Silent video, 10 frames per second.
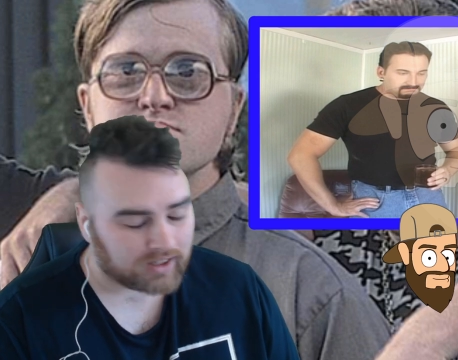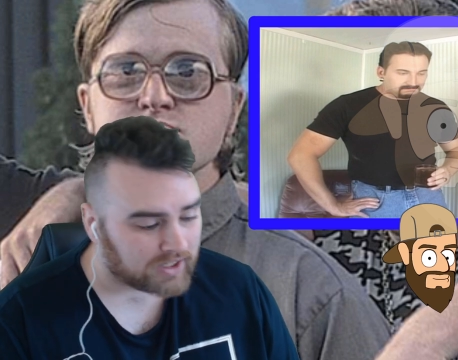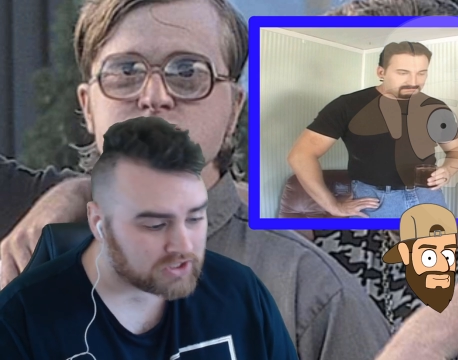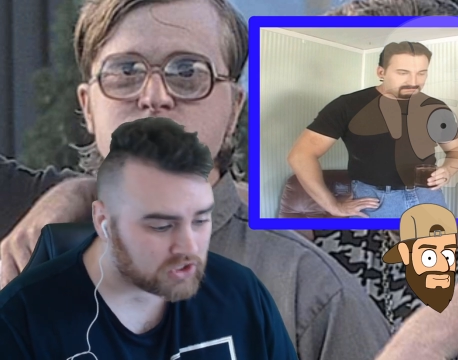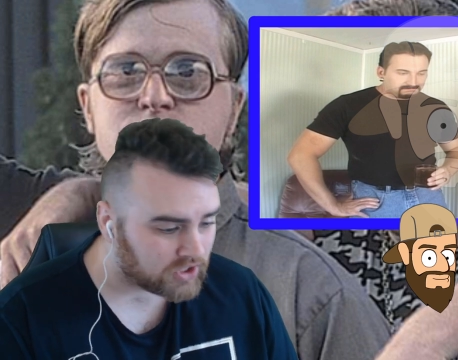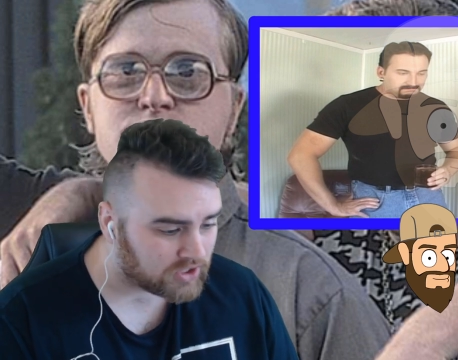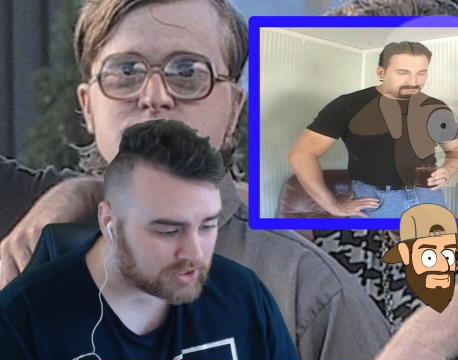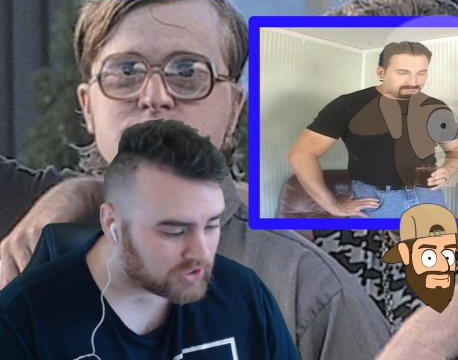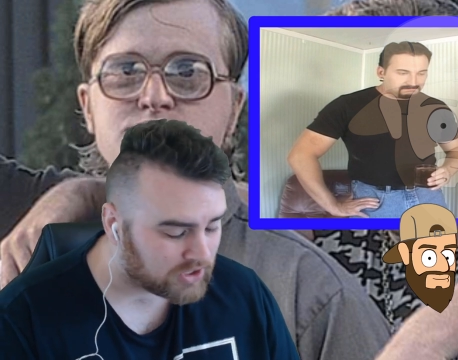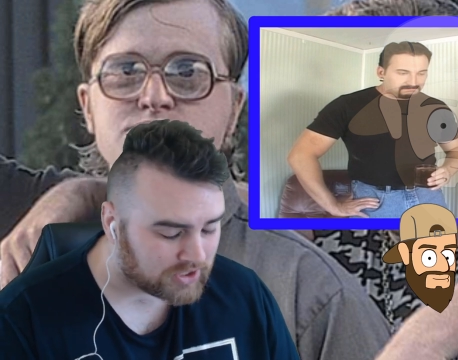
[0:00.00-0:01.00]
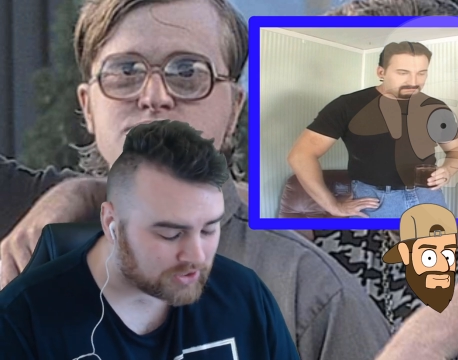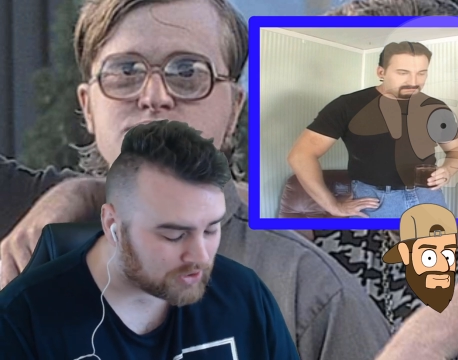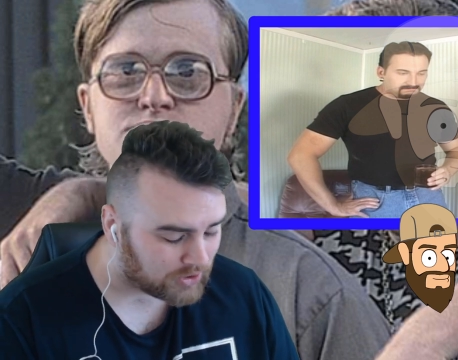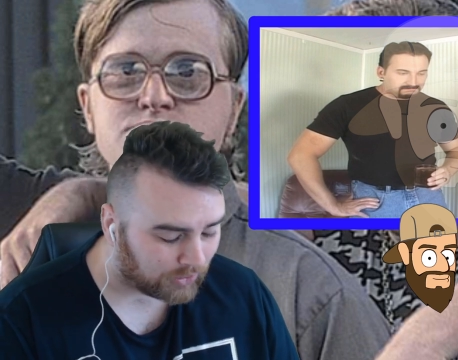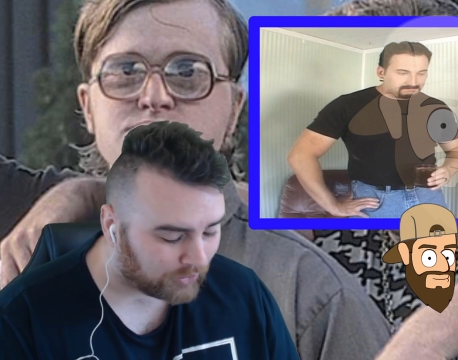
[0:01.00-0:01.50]
Speaker 1: It's just
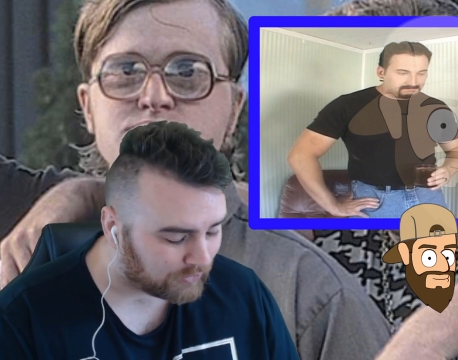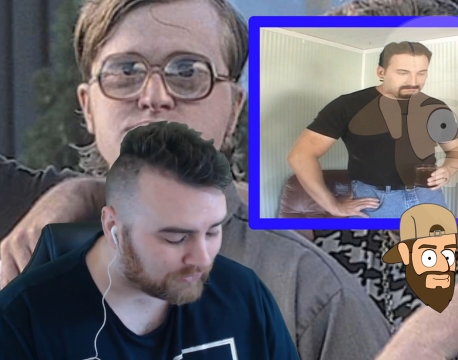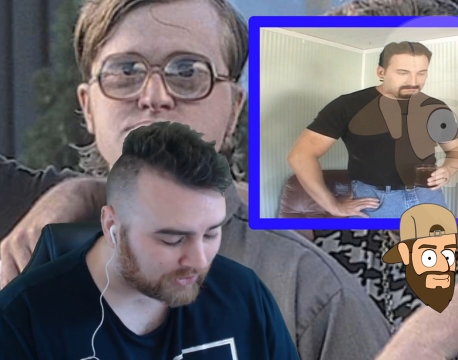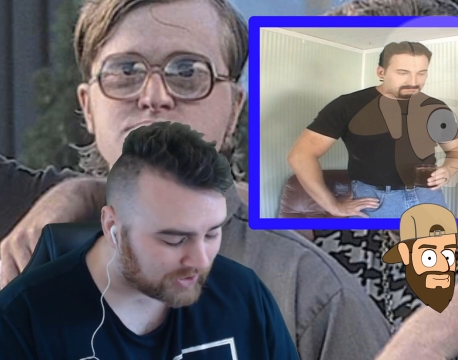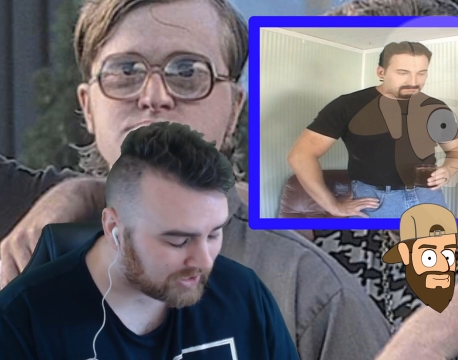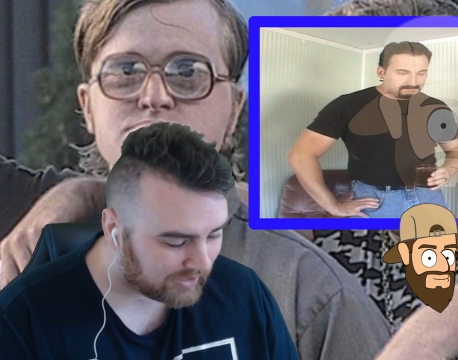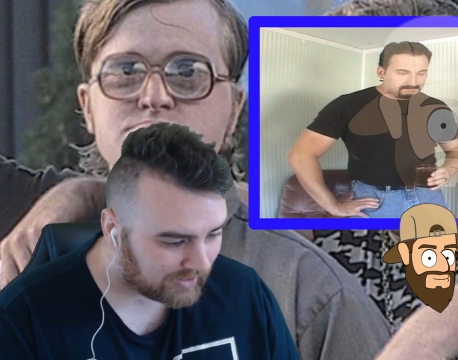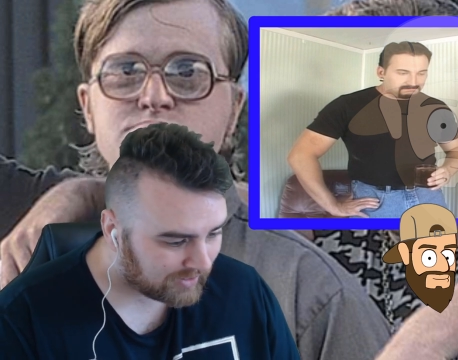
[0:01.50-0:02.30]
so funny.